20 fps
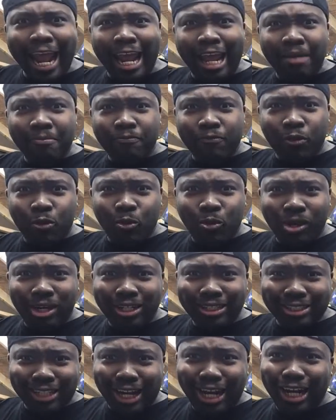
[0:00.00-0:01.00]
amp for one
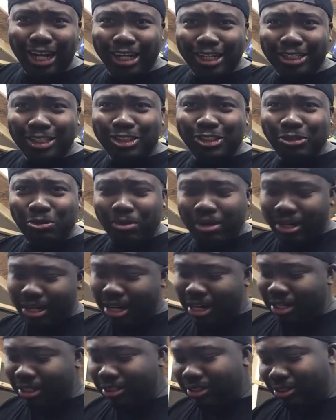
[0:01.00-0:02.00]
is $100 to
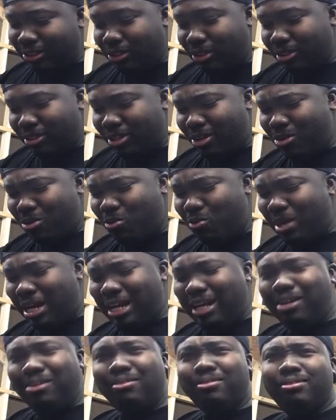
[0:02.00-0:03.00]
$200. Oh
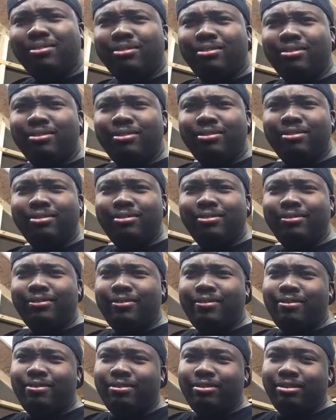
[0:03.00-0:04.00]
wow.
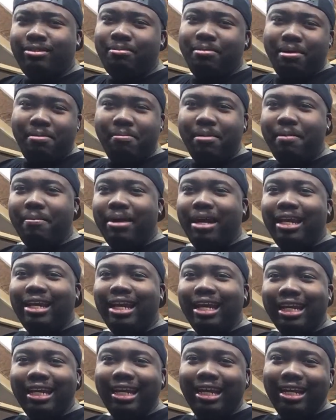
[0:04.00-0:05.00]
Maybe I
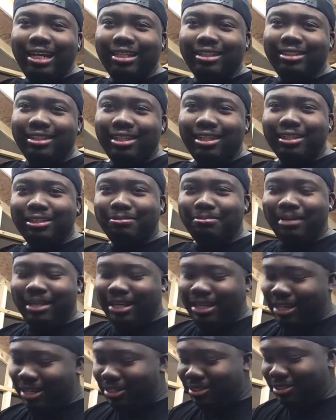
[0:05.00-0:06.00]
need to get into this,
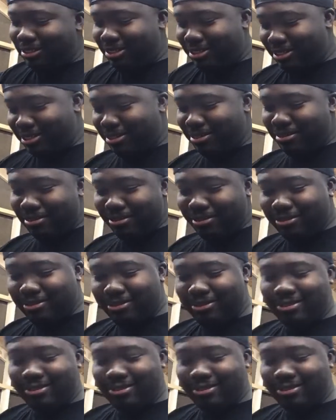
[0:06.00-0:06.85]
man. Shoot.